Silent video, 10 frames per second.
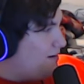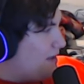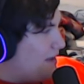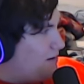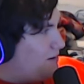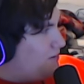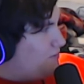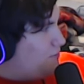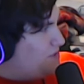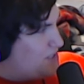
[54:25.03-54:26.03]
I don't know.
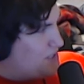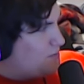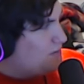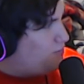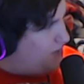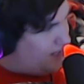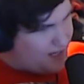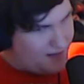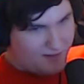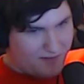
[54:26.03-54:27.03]
We
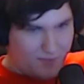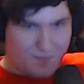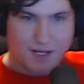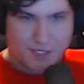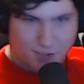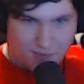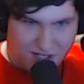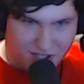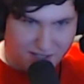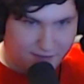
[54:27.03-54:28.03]
play much
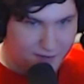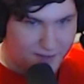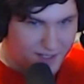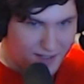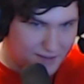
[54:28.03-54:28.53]
differently.